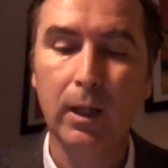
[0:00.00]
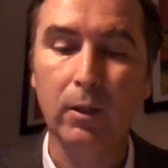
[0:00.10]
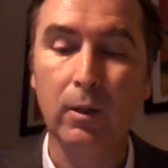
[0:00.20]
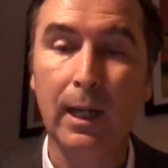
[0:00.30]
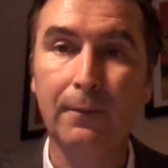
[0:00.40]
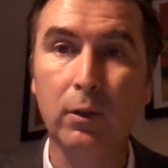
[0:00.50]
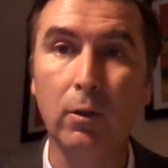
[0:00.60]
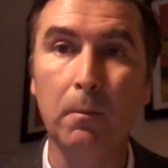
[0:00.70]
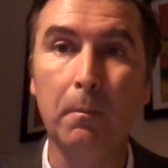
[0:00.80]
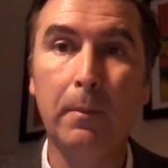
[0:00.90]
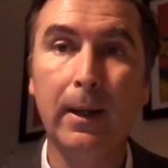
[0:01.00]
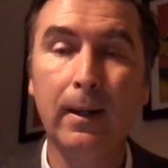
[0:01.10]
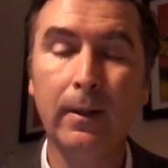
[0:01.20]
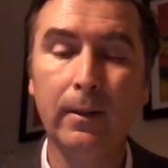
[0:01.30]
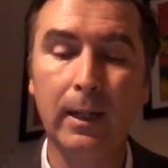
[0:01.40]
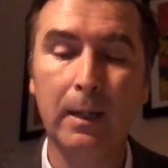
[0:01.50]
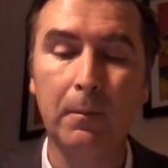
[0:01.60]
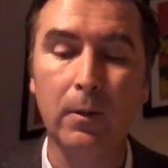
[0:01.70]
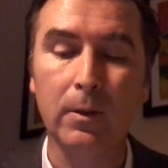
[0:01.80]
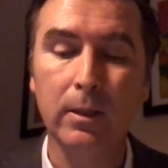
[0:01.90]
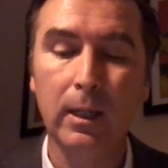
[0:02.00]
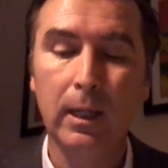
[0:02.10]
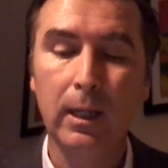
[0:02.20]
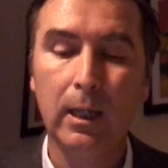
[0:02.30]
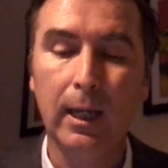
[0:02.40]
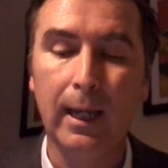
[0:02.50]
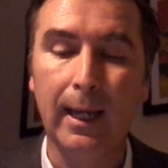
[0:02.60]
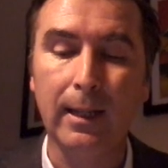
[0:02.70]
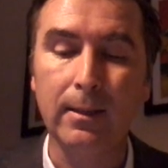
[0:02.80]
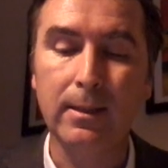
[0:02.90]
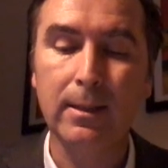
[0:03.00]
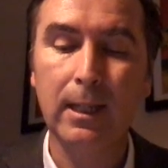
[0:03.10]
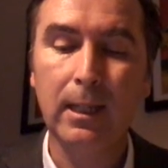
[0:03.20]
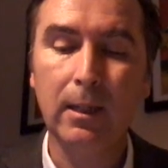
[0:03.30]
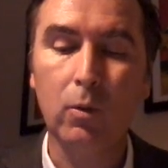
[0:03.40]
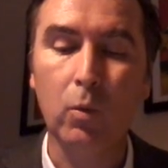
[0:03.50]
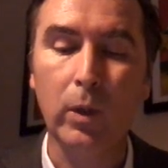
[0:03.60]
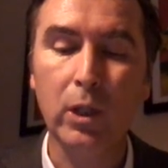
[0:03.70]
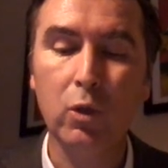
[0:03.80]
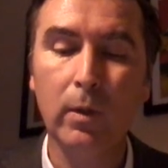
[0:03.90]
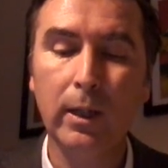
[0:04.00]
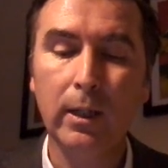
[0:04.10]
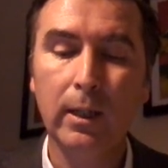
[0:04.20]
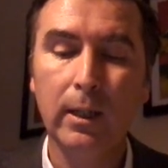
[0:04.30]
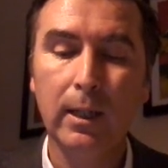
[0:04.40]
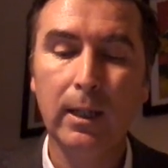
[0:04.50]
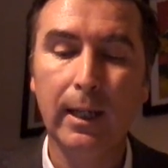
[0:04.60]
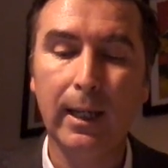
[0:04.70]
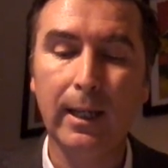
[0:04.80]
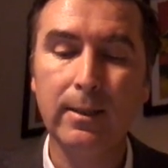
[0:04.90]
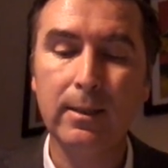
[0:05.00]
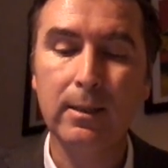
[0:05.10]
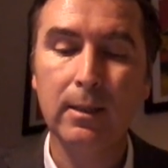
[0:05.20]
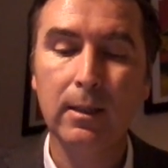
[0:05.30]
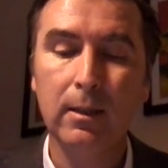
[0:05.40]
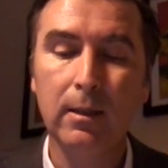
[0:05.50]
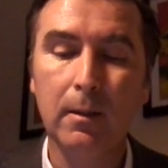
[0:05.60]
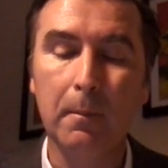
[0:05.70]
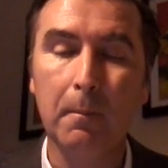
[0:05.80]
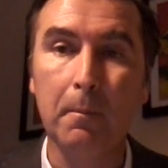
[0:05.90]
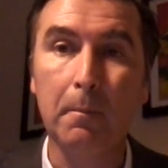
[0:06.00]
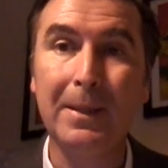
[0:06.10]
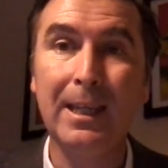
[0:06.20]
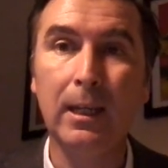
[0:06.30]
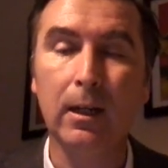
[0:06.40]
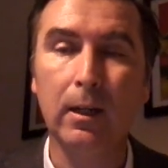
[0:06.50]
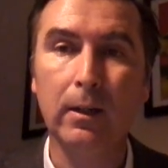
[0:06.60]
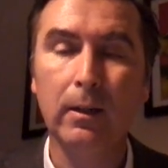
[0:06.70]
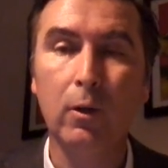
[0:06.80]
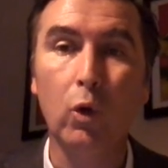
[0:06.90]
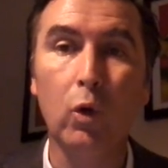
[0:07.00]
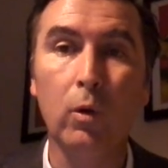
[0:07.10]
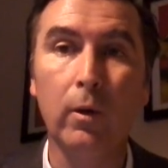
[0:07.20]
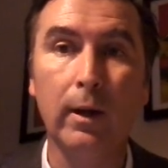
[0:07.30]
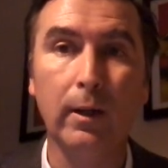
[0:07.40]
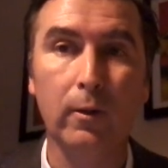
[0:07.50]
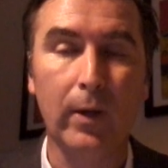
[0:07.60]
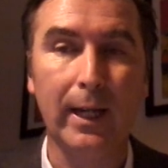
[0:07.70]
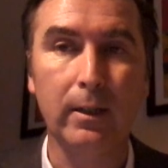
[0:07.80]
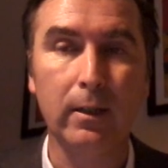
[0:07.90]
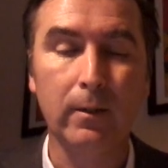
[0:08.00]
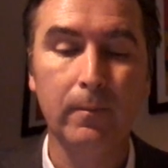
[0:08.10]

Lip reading: And you have to compare the numbers and see which one is bigger or greater.